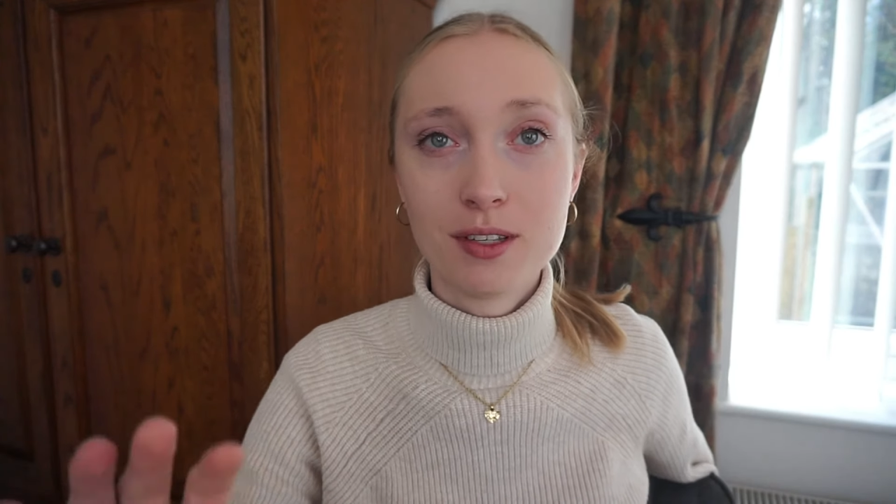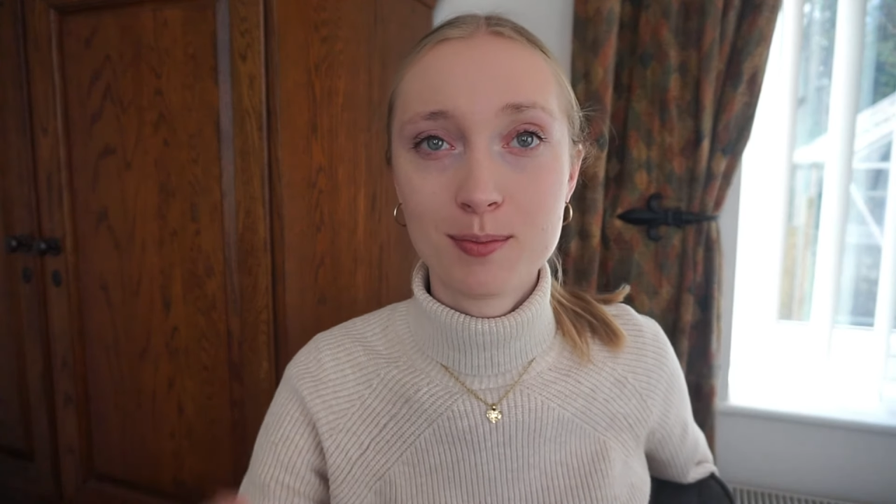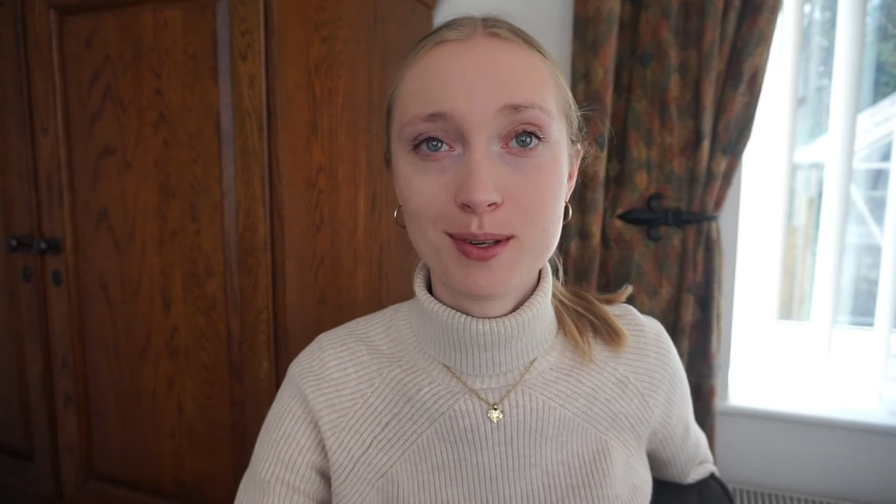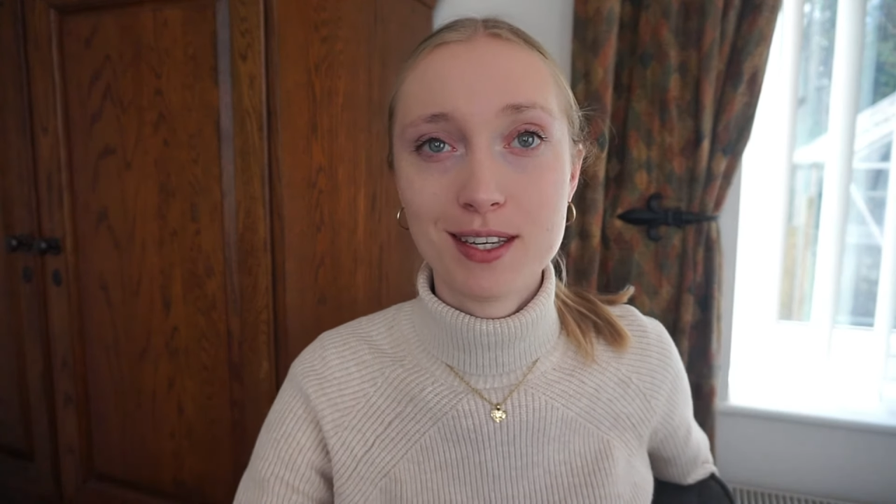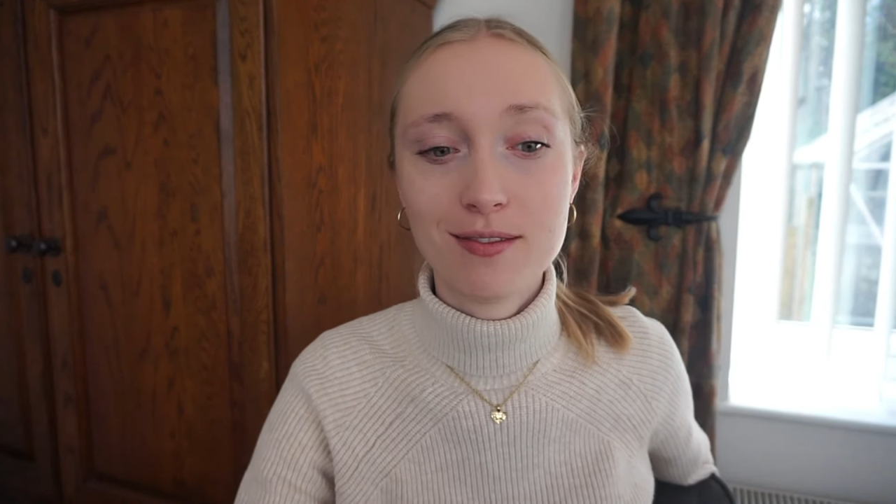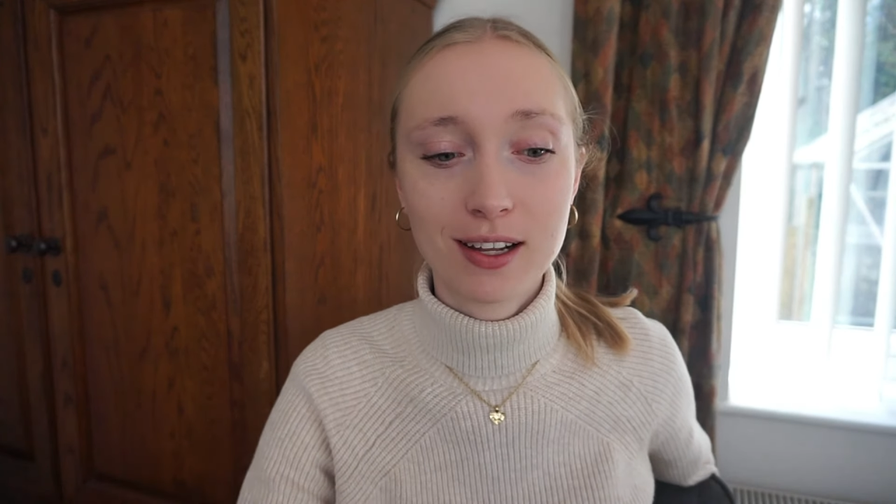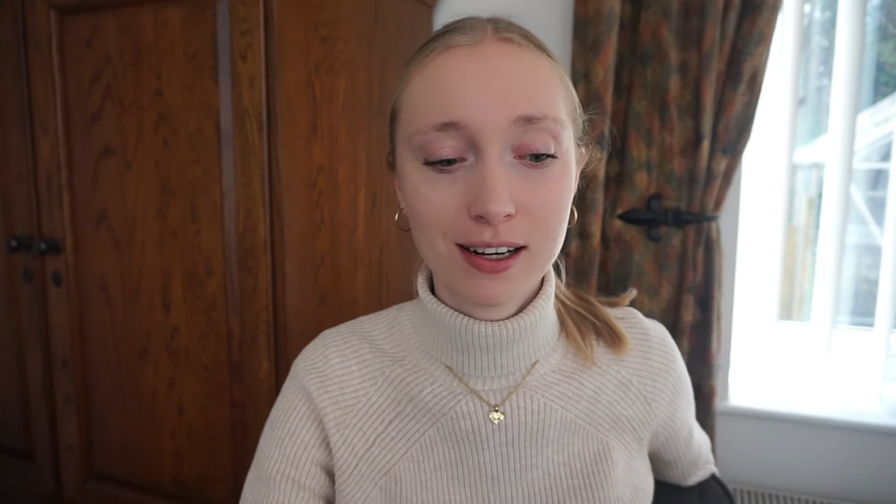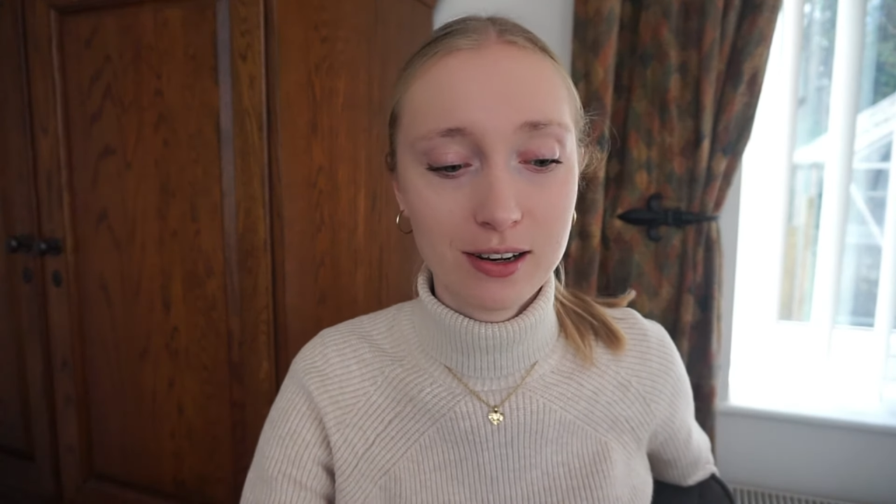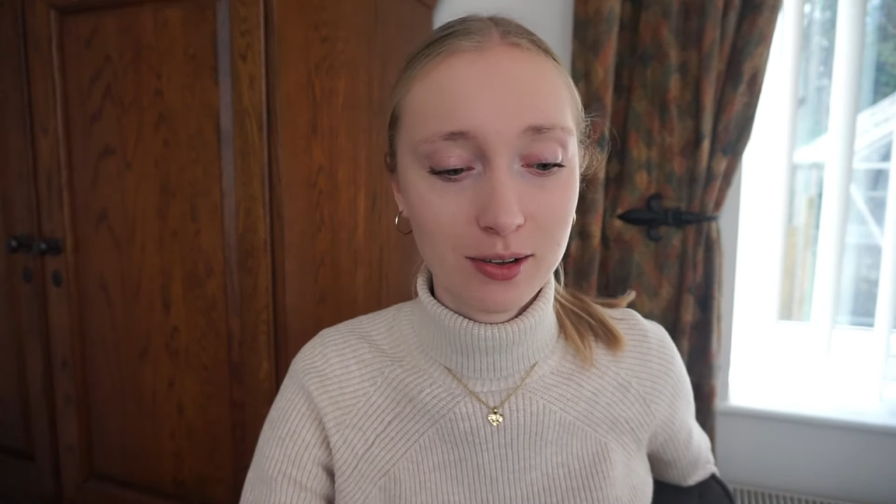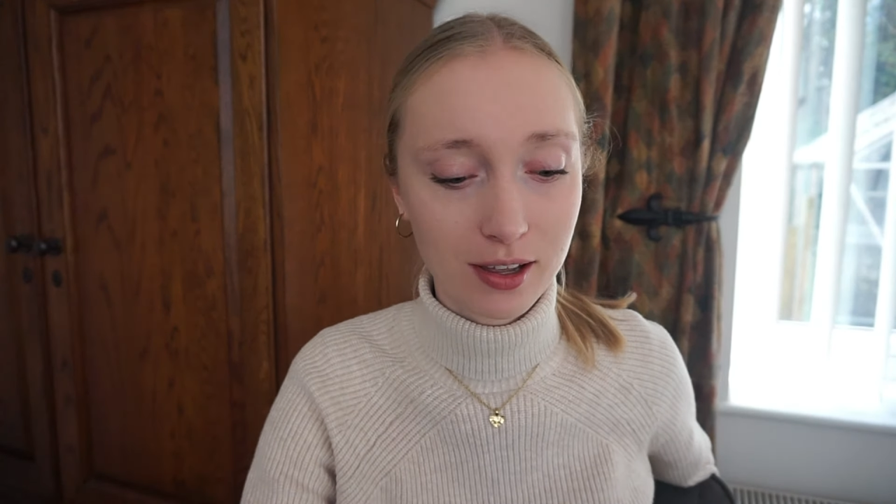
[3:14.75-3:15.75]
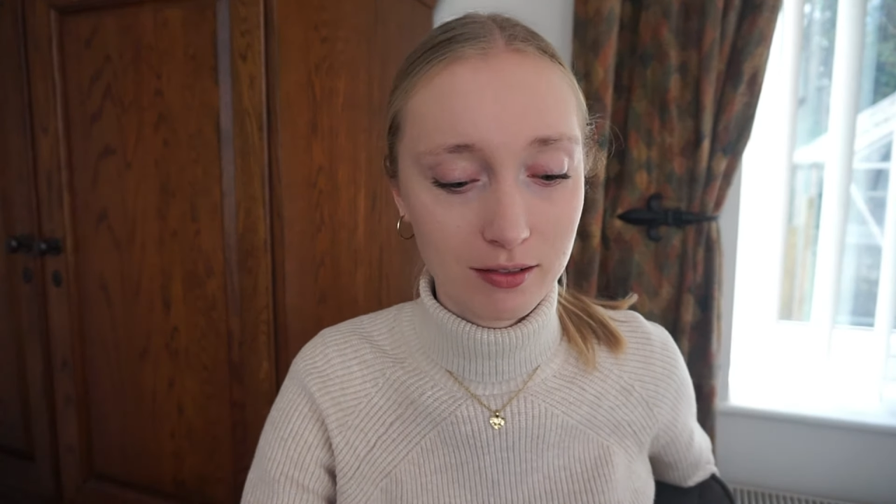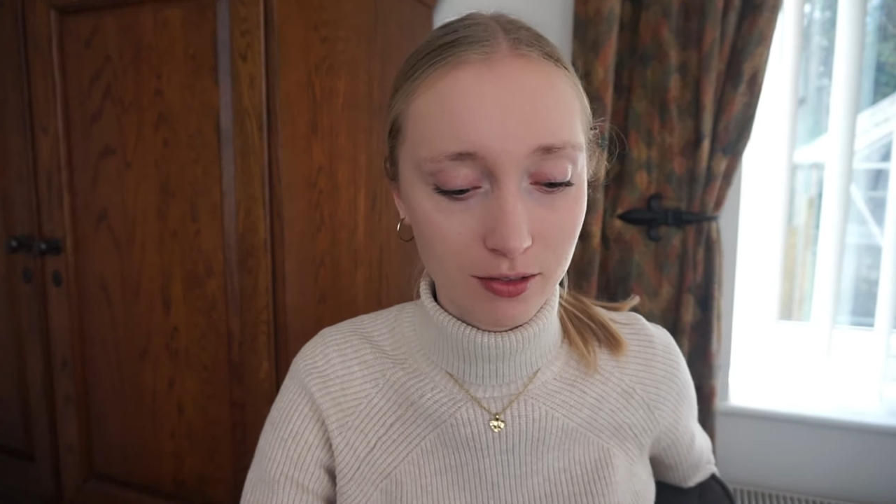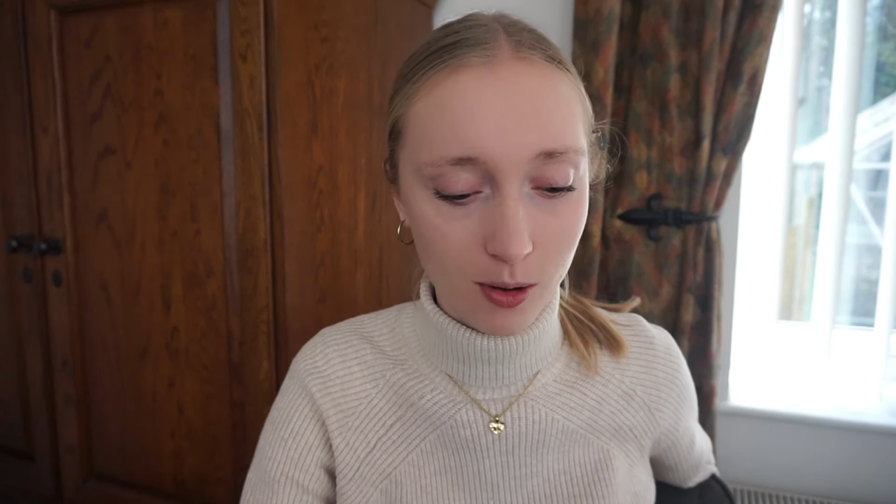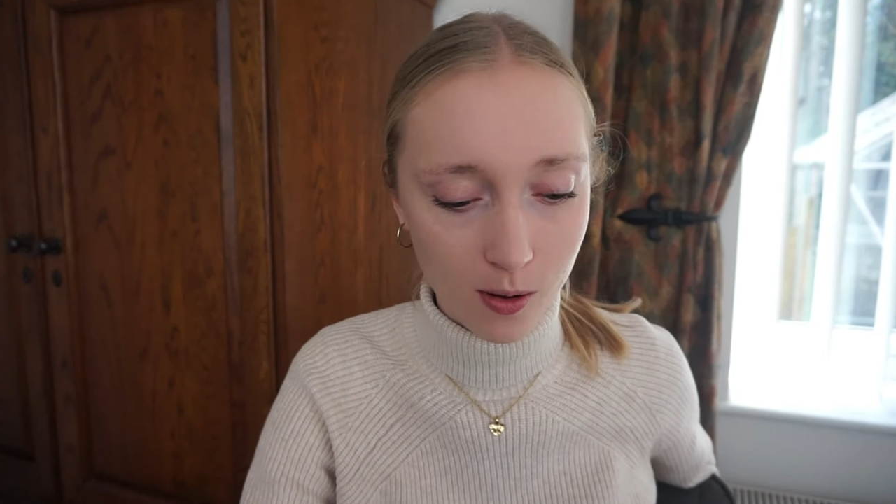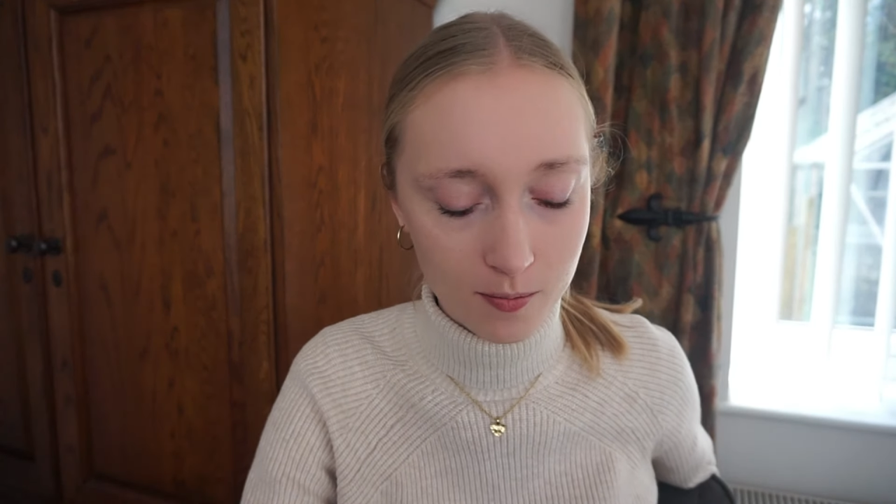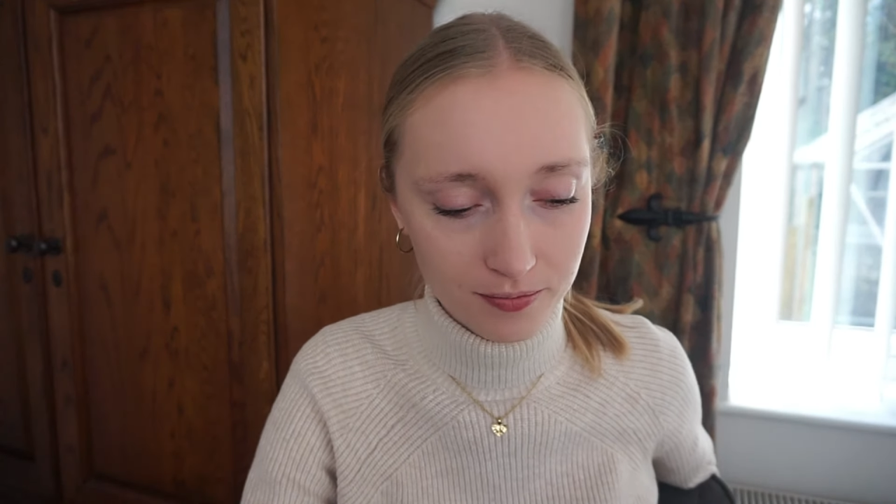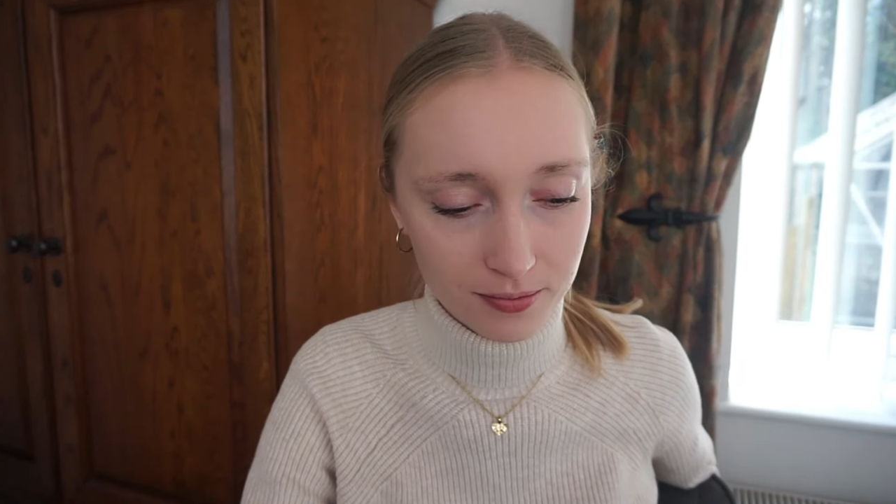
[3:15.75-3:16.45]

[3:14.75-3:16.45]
specifically looking for.